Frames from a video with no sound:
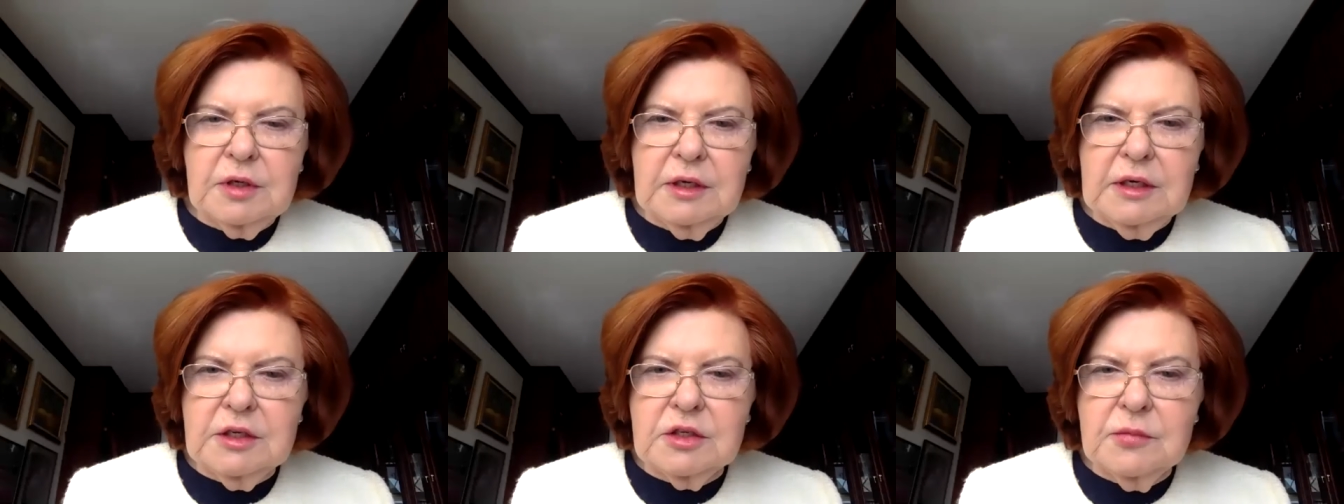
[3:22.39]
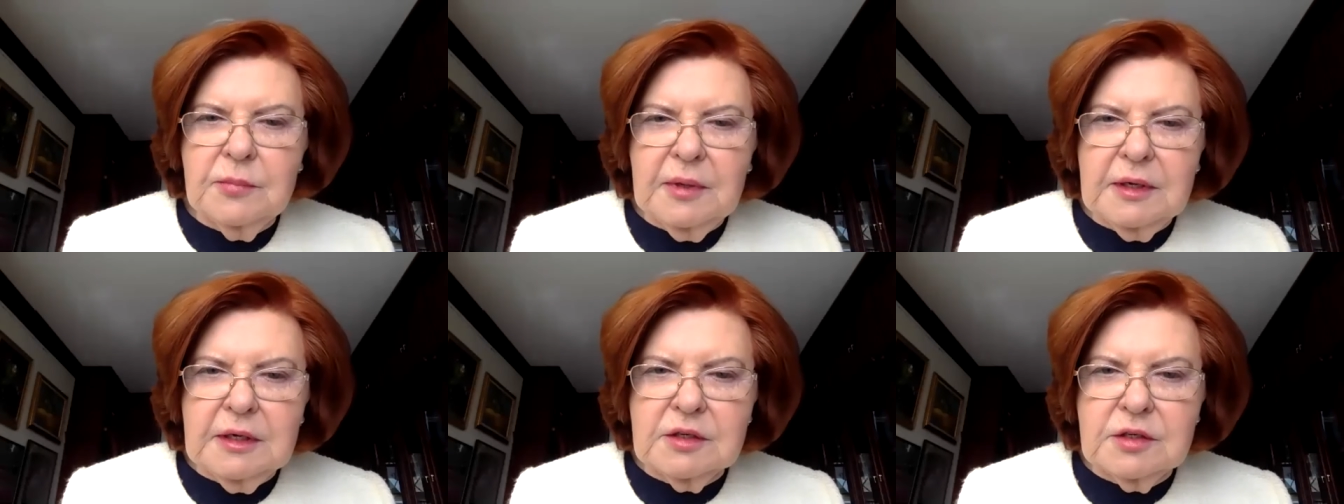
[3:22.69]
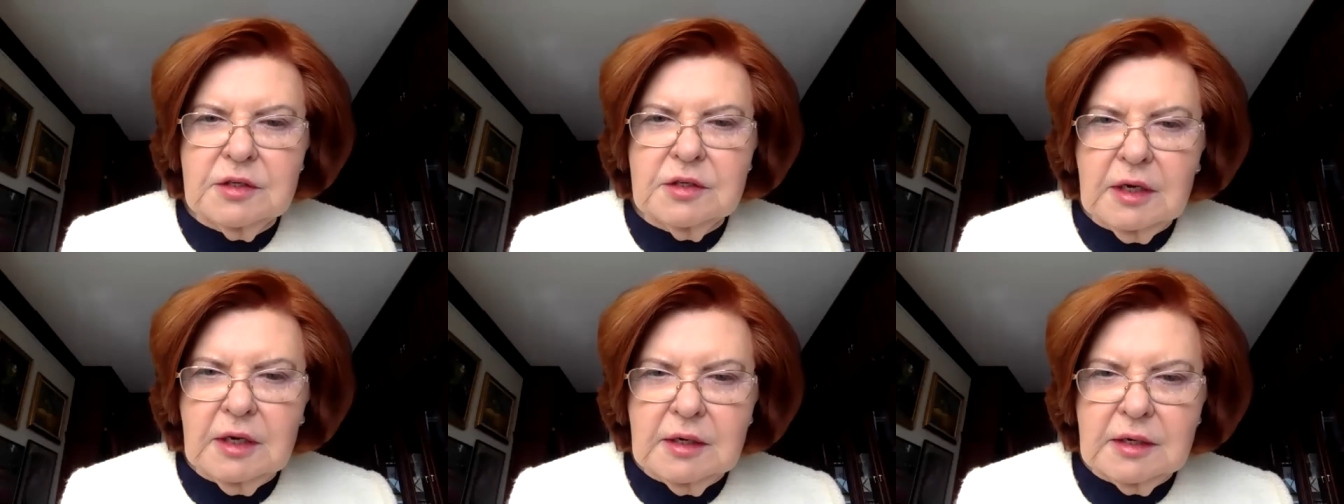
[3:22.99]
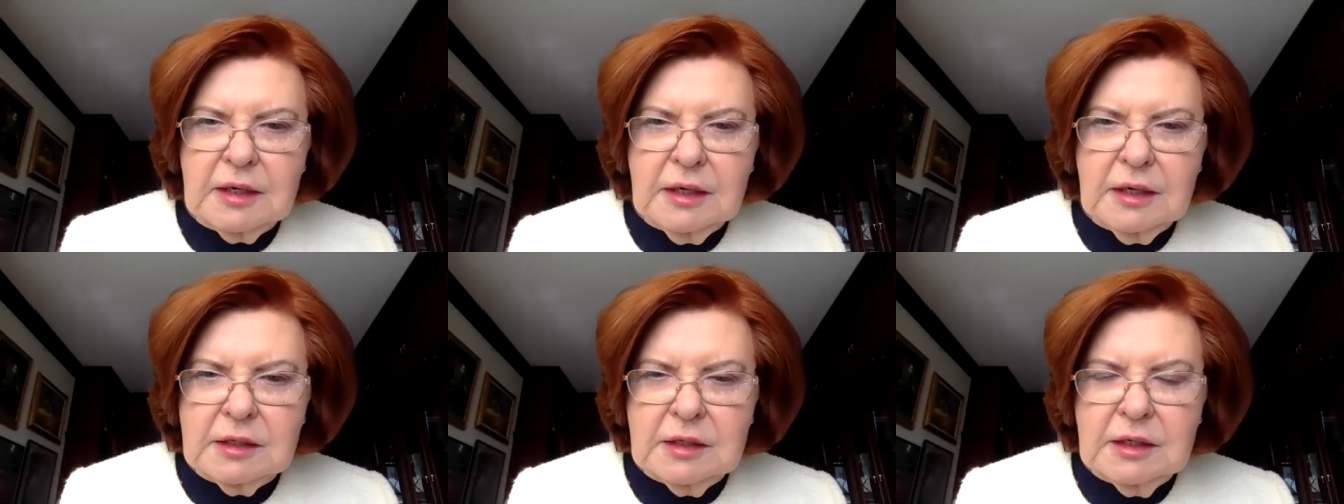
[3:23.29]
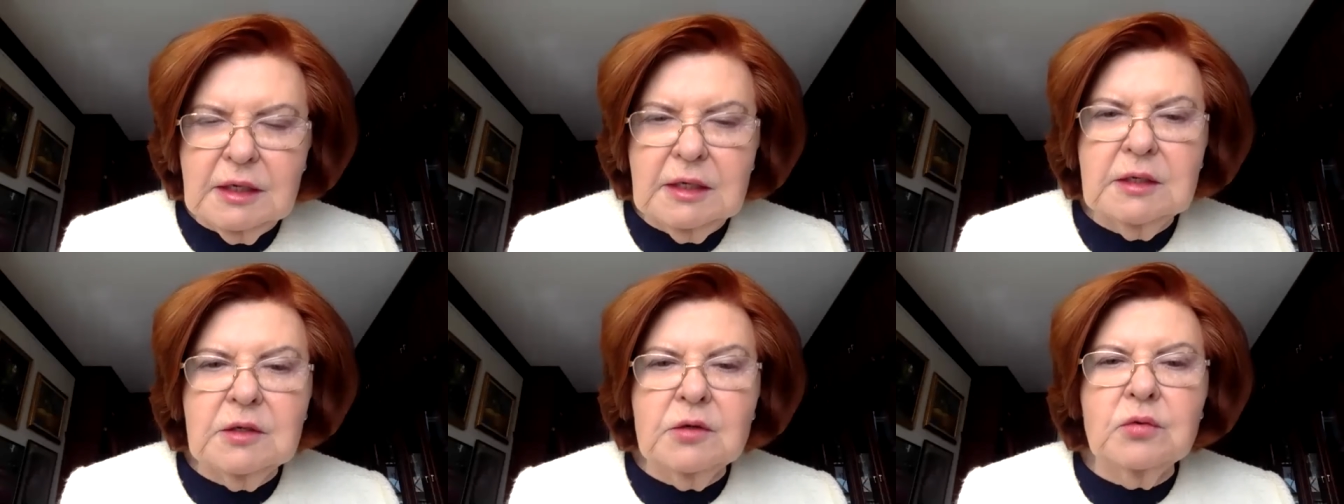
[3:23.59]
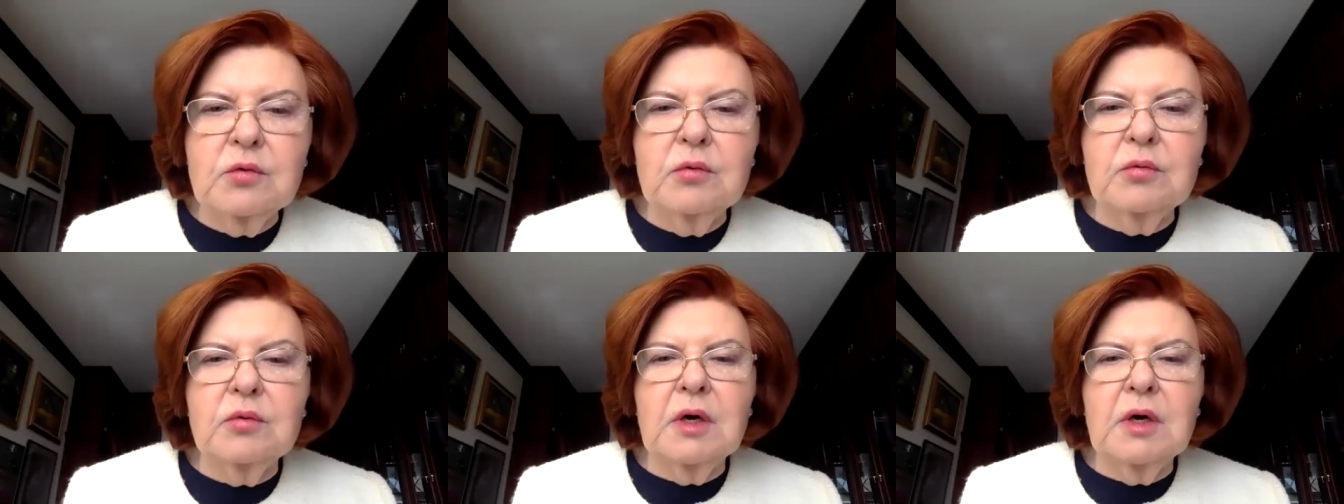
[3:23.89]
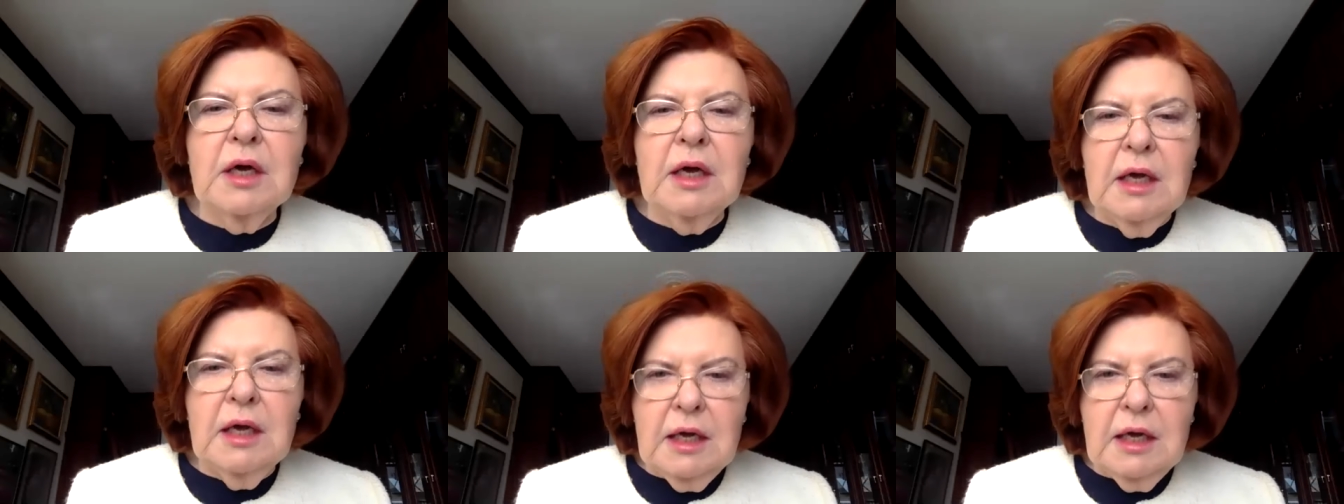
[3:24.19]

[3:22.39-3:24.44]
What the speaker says: Ismail Serageldin, who,